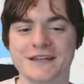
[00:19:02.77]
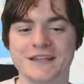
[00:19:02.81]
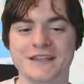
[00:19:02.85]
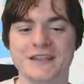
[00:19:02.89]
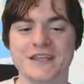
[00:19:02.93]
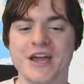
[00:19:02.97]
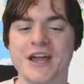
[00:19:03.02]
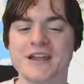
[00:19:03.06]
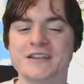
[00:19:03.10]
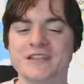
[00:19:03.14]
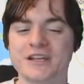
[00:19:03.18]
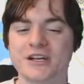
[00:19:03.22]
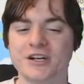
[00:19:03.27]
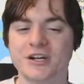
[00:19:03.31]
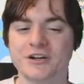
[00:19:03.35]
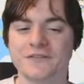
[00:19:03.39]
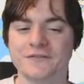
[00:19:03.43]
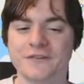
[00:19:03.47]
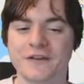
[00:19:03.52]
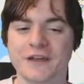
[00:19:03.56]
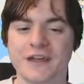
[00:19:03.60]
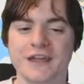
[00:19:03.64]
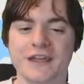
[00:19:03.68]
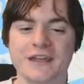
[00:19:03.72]
the idea of
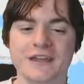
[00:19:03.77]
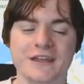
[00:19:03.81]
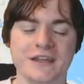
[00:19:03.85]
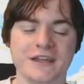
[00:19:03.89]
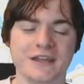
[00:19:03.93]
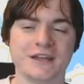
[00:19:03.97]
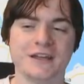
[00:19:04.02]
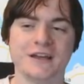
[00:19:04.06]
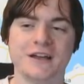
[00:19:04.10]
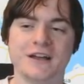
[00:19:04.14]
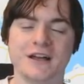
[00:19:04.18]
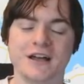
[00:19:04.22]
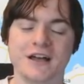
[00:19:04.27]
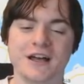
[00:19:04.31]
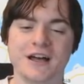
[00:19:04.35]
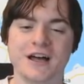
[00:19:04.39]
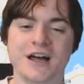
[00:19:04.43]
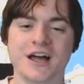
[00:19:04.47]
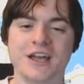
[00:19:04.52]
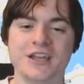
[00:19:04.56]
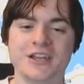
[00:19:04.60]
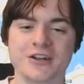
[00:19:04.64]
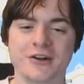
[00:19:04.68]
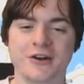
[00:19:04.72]
a,
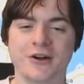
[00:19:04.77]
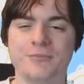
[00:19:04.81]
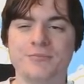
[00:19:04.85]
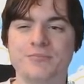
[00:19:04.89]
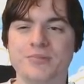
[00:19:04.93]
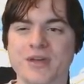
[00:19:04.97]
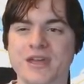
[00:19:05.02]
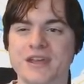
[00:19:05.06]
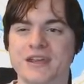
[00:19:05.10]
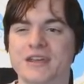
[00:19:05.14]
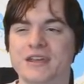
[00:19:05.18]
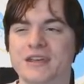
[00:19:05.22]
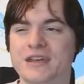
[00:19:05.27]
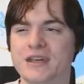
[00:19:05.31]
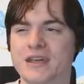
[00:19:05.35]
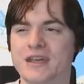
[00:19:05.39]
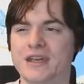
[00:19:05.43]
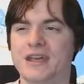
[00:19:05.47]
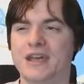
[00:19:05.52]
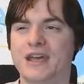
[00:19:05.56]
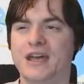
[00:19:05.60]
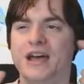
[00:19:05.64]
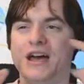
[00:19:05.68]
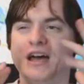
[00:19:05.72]
you know, a big
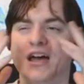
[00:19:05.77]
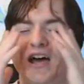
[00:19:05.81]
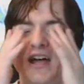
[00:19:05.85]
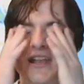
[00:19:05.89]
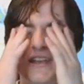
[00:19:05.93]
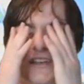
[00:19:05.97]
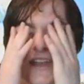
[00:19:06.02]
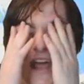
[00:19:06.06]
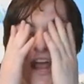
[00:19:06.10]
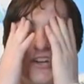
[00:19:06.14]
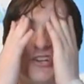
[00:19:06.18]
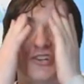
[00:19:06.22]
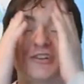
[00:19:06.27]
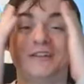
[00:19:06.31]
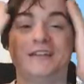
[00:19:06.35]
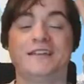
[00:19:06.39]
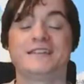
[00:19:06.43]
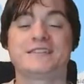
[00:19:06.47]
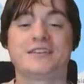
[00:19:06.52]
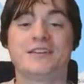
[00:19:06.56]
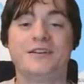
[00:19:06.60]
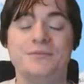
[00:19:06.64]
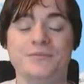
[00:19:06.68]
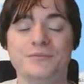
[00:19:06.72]

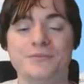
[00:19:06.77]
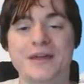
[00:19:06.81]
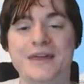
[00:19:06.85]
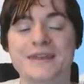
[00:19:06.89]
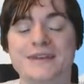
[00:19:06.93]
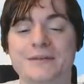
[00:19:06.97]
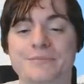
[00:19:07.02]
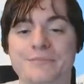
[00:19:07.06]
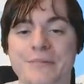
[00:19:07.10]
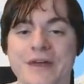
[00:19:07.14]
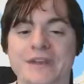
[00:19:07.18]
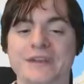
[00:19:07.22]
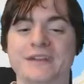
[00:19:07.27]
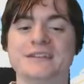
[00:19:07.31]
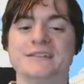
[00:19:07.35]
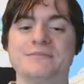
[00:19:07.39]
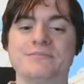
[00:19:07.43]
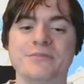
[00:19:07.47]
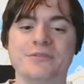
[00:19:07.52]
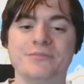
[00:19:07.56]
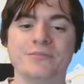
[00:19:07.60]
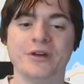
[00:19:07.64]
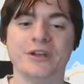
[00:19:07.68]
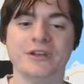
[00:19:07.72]
nationalism, independence
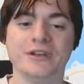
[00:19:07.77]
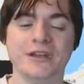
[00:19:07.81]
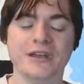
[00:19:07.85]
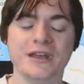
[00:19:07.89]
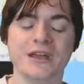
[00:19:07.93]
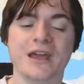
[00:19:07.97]
movement,